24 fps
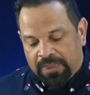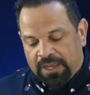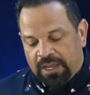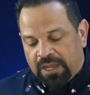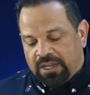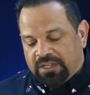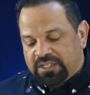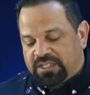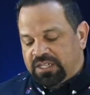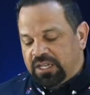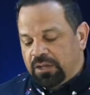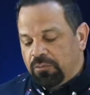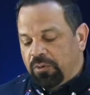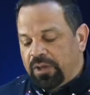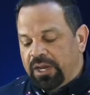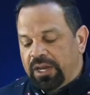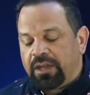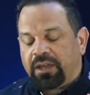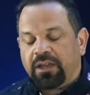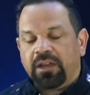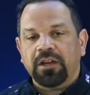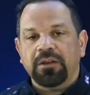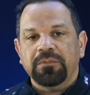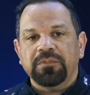And see, when
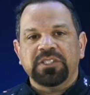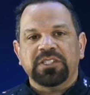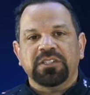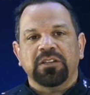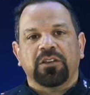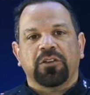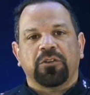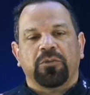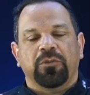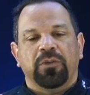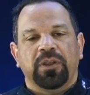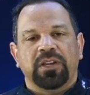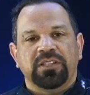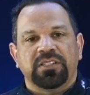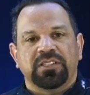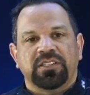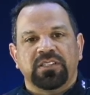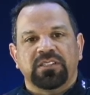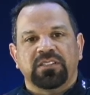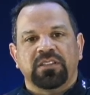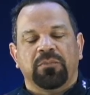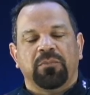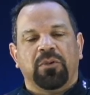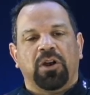it comes to
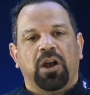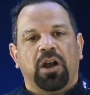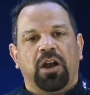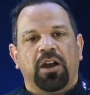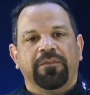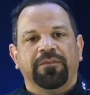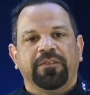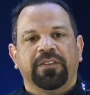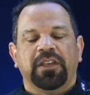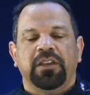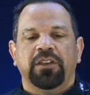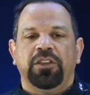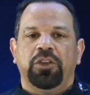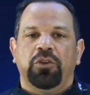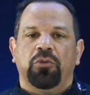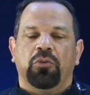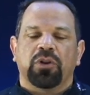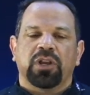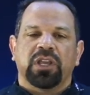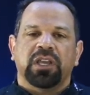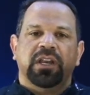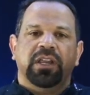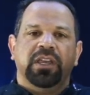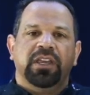criticism, often you
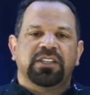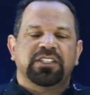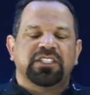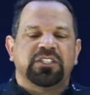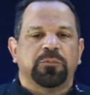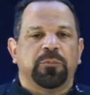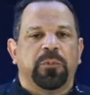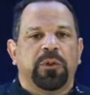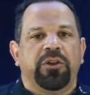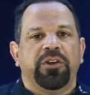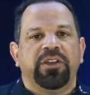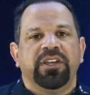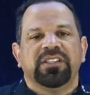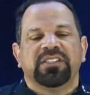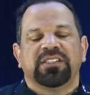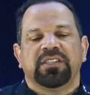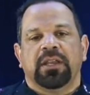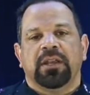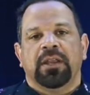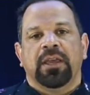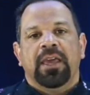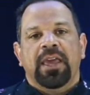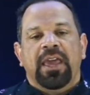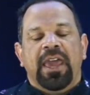are going to experience
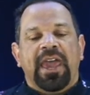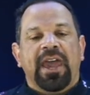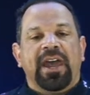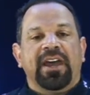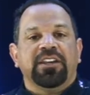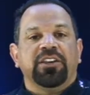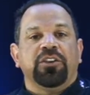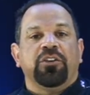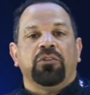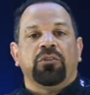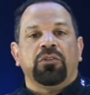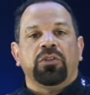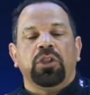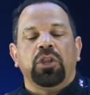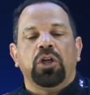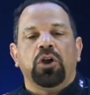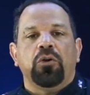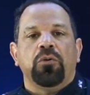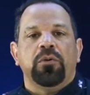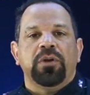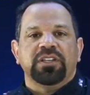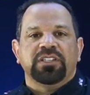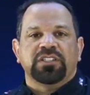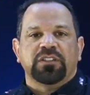it at your
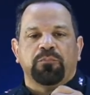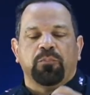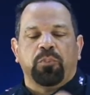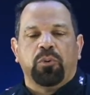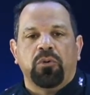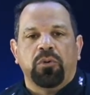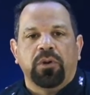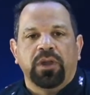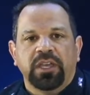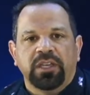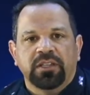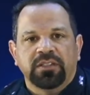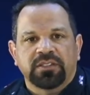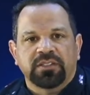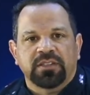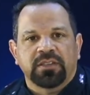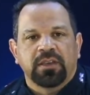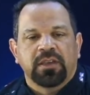lowest points.